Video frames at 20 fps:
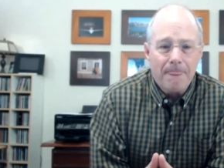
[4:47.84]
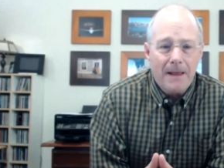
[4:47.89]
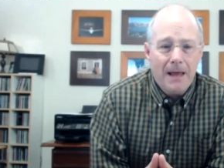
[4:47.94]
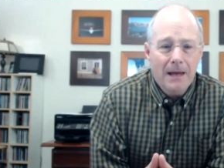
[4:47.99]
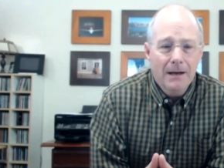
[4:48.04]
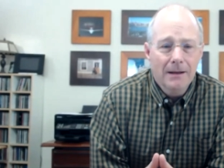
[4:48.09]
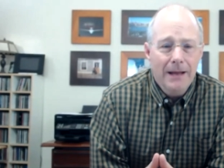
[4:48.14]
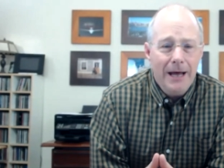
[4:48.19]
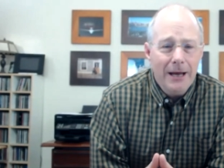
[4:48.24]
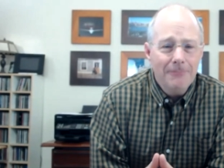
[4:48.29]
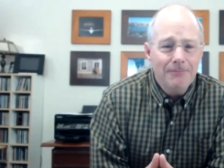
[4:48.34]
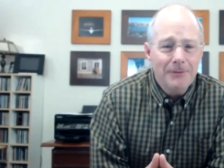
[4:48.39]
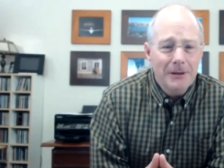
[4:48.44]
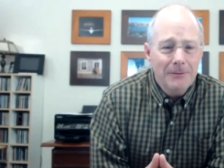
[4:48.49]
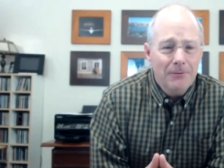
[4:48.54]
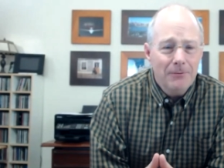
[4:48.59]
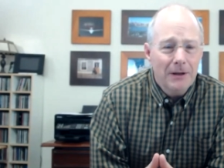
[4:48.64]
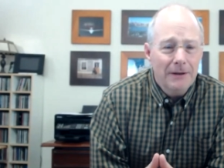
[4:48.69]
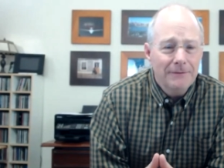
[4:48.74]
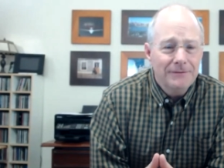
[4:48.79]
And a lot of
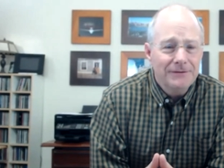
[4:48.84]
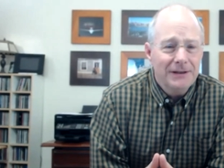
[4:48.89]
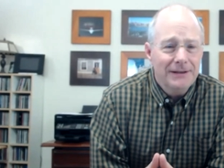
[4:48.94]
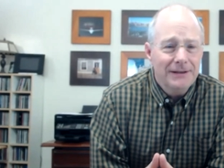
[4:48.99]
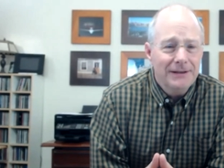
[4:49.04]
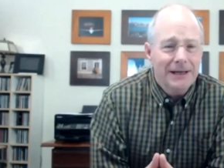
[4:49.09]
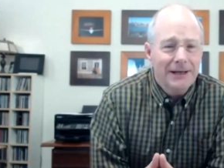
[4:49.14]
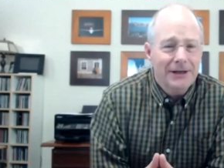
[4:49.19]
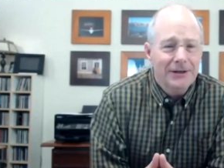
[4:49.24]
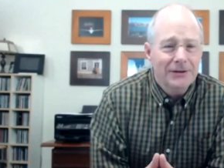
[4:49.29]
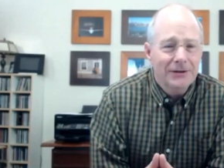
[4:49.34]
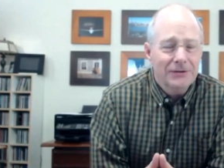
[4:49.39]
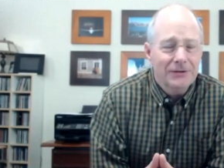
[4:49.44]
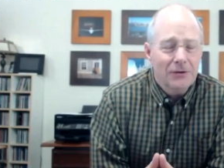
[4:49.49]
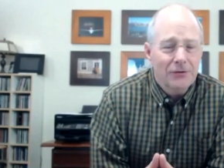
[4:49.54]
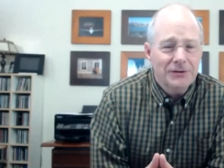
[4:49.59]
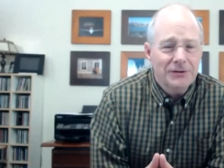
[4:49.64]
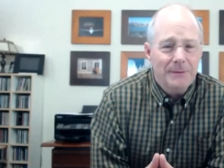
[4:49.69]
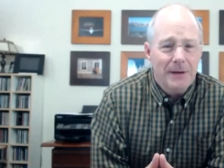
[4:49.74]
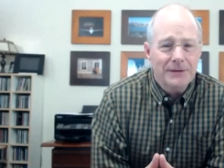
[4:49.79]
people I've seen get into
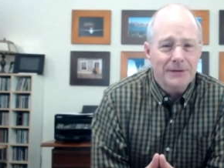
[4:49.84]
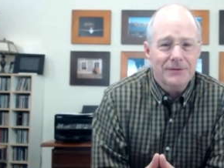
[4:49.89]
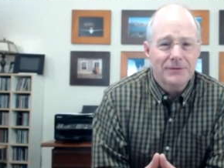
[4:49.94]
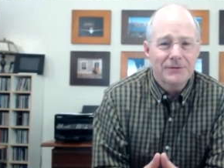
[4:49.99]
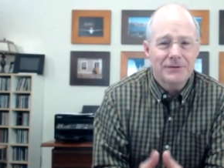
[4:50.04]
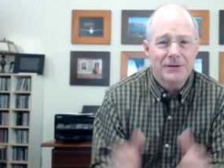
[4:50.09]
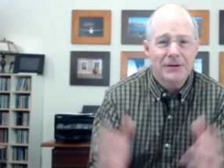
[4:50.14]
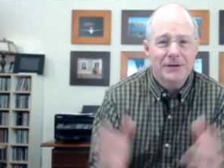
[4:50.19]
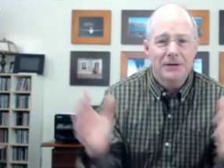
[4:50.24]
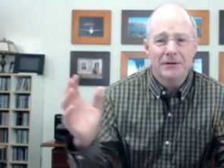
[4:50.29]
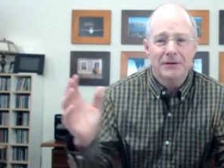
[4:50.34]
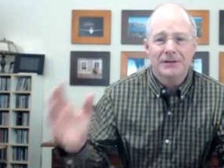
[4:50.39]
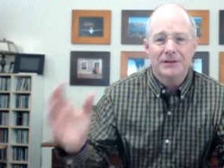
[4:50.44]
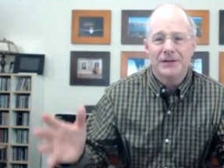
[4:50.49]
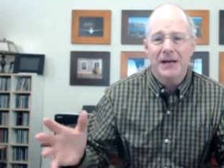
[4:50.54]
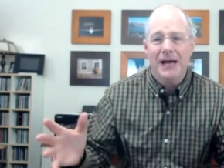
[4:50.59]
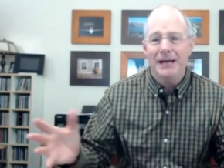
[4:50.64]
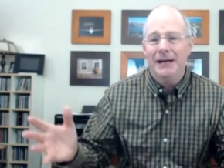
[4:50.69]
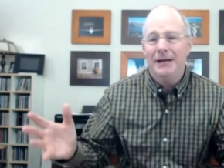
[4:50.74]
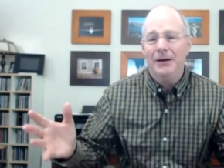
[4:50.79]
Toastmasters and they're
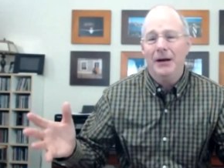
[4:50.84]
excited.